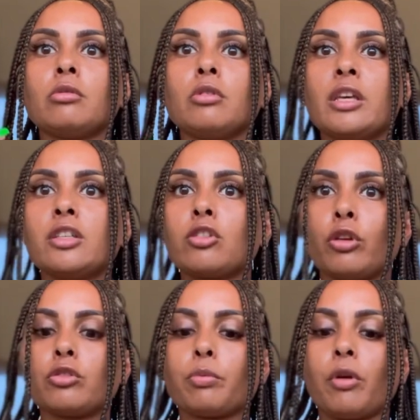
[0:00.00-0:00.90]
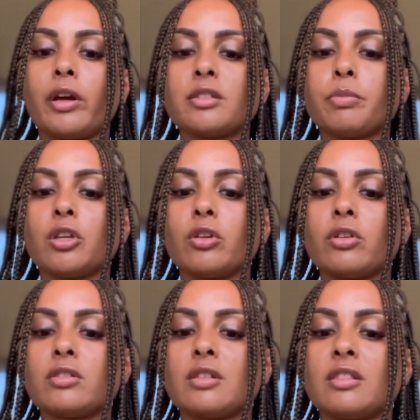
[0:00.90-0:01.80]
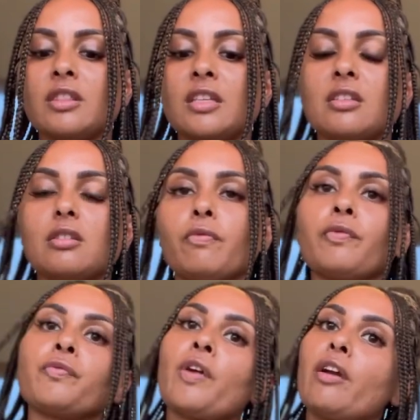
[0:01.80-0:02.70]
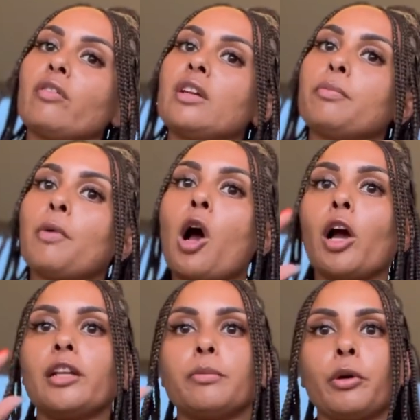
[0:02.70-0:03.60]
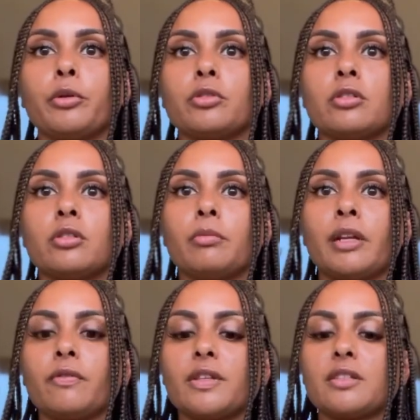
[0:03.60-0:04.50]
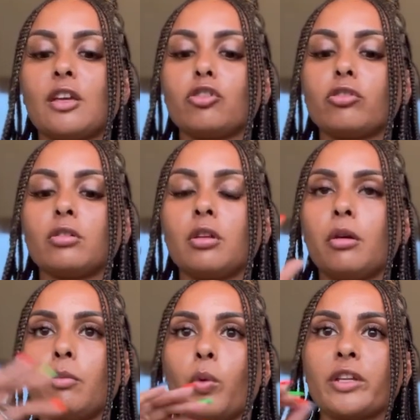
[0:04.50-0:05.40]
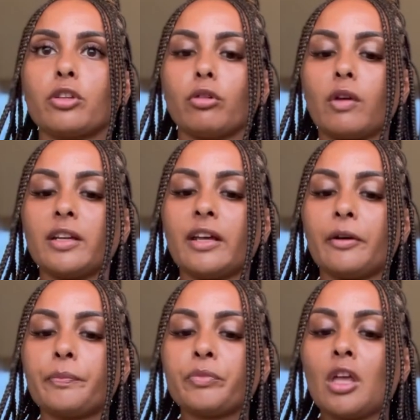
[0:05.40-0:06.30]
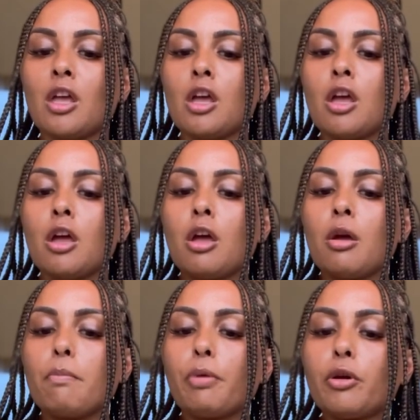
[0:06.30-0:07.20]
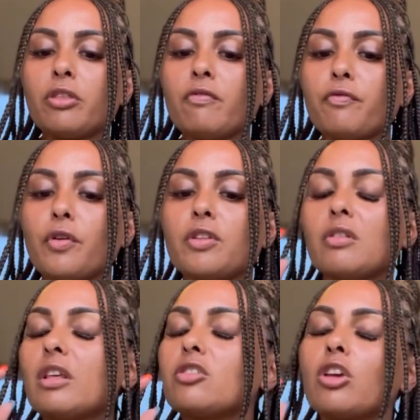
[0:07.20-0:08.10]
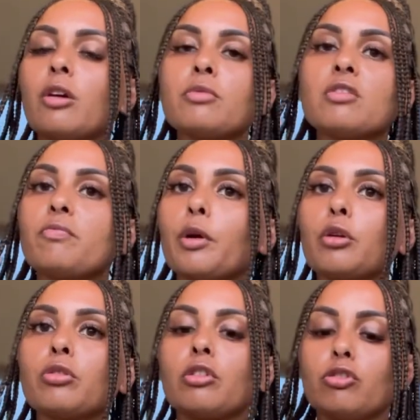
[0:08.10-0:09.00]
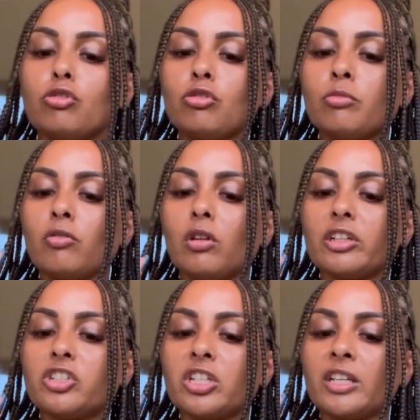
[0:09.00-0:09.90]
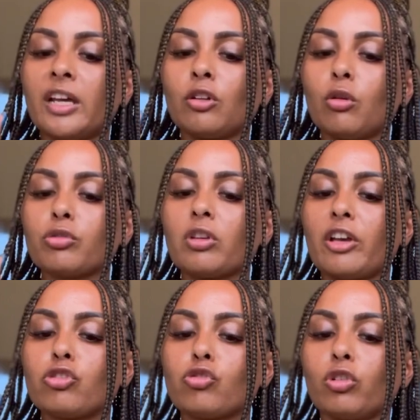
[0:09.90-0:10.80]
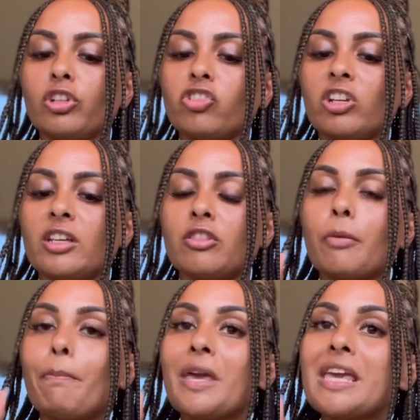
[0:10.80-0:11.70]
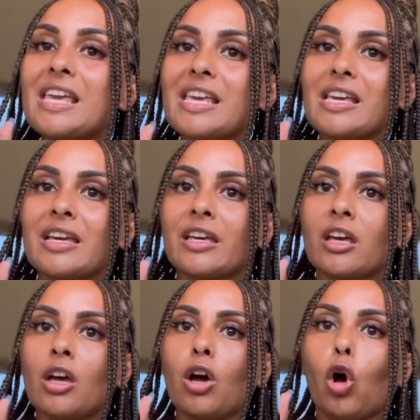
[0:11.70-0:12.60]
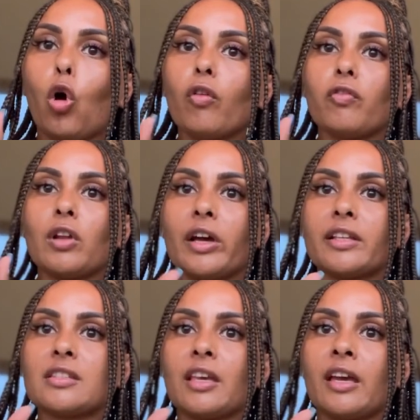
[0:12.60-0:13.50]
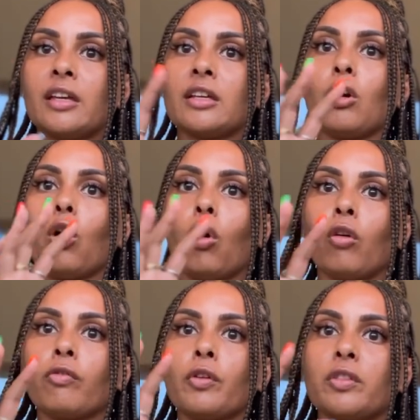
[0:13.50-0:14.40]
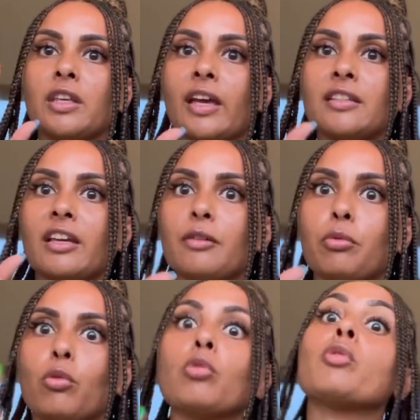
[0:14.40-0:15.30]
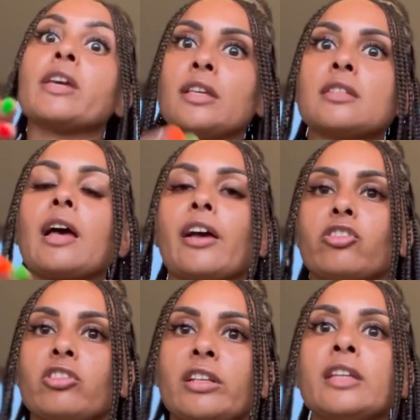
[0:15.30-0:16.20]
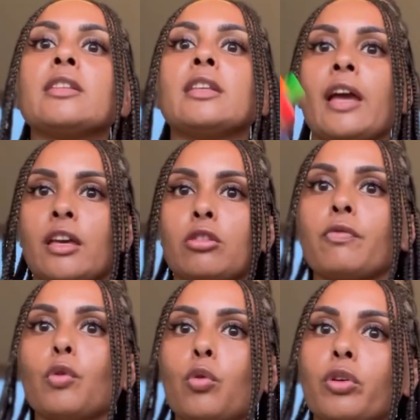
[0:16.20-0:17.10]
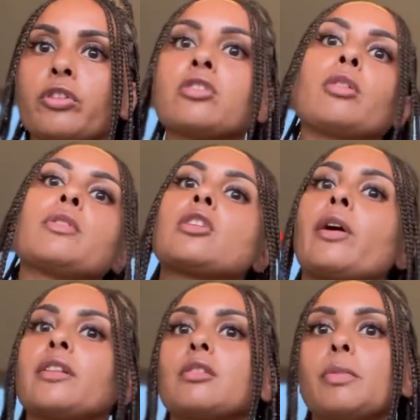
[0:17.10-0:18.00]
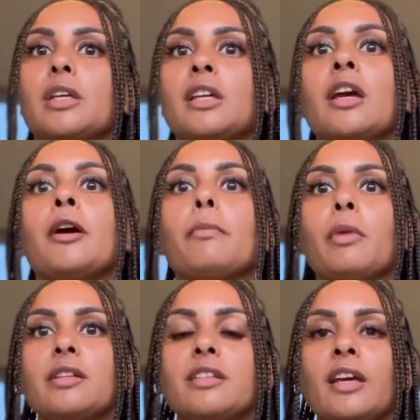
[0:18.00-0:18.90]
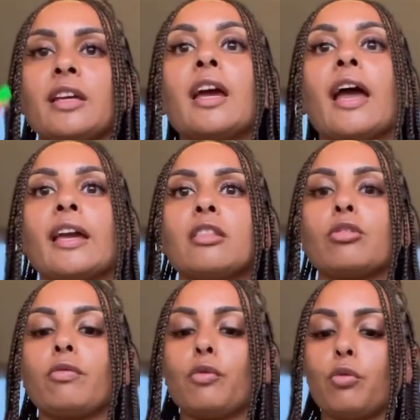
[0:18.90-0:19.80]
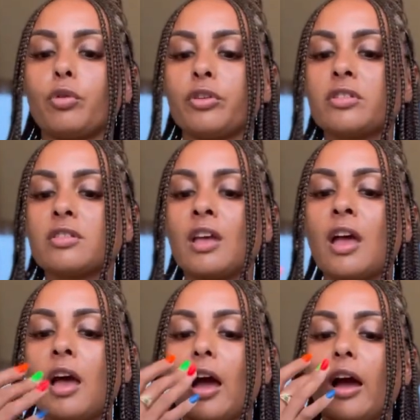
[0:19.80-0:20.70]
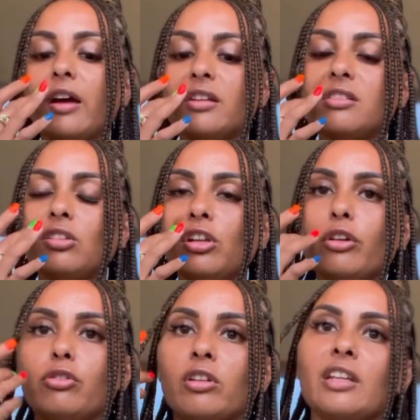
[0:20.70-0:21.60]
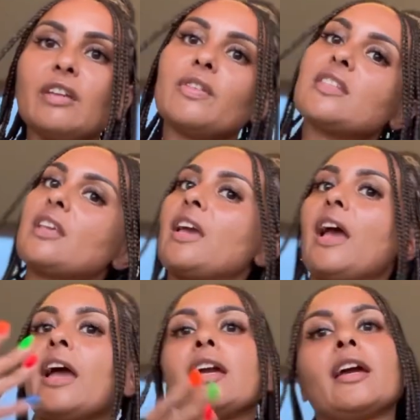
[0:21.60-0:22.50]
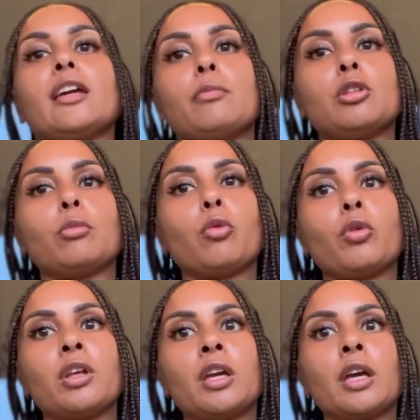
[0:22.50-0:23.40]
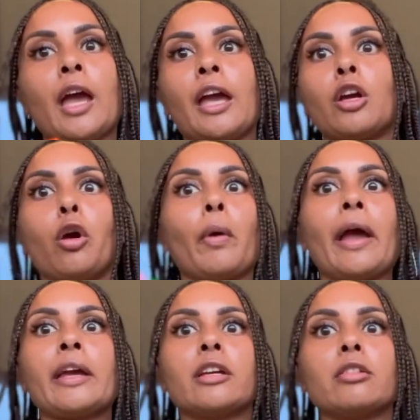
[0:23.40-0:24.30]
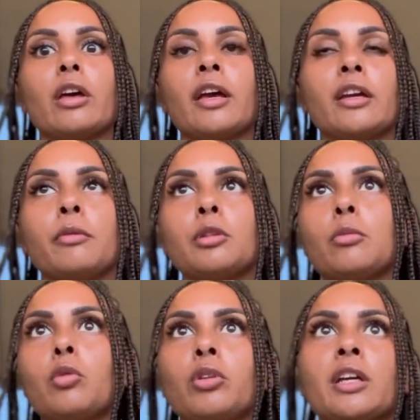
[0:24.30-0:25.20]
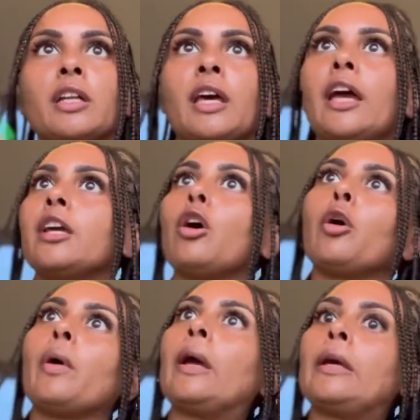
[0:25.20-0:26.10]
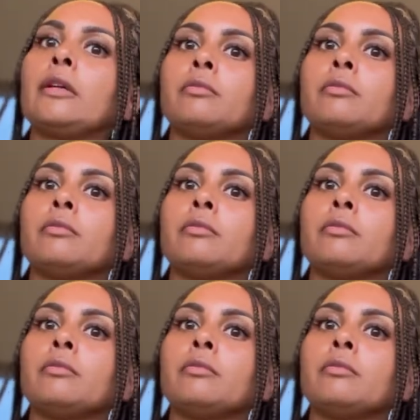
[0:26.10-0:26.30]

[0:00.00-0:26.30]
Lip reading: it's no surprise, because this is a very highly potent manifestation window right now. Both in terms of both numerology and also astrology, the peak of Lionsgate, of the 8/8 portal, is actually the 8th of August. So it's going to be Monday, 8th of August. And, you know, you could even say 8 a.m. in the morning, 8:08 a.m. in the morning, and 8:08